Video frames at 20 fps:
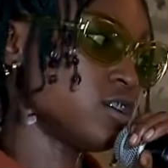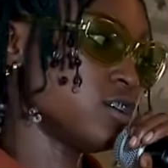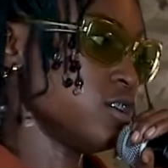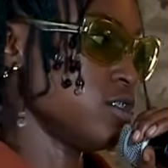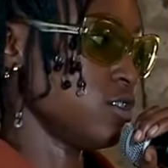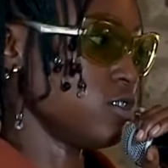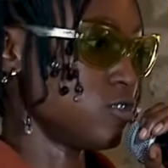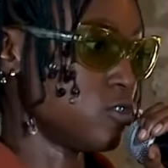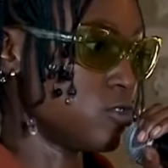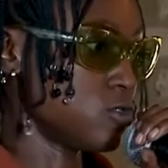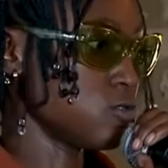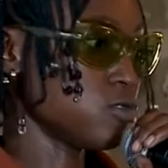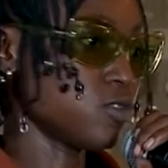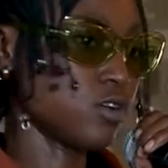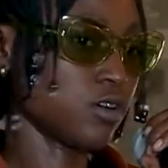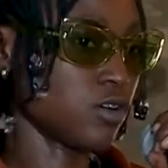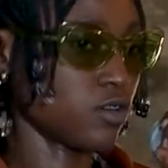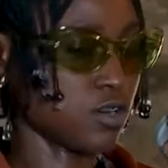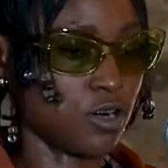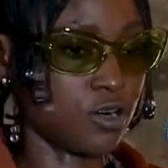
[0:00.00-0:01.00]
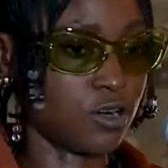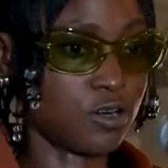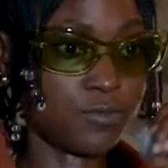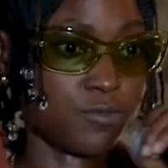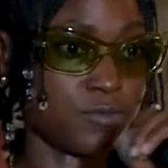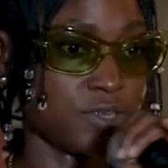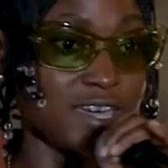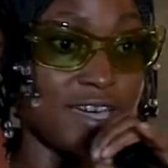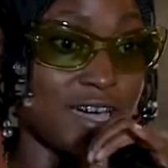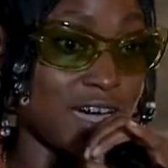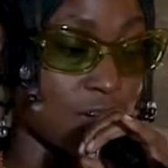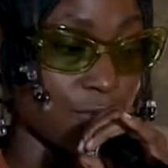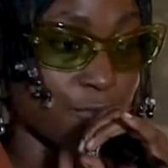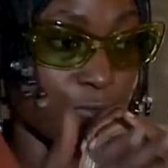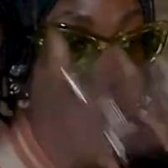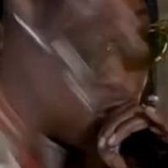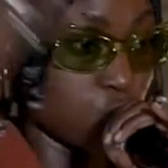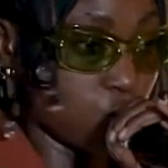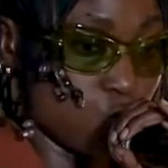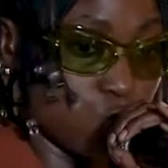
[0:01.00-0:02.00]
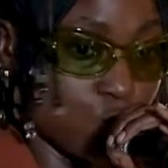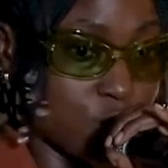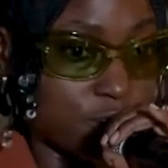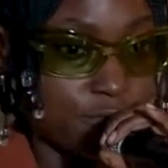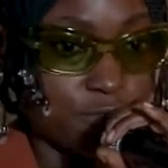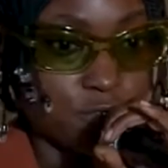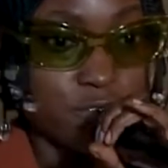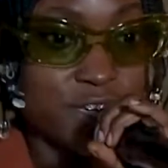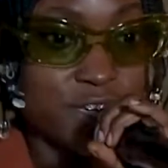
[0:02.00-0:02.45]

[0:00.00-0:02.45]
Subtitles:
you know? Yeah, Afro, whatever it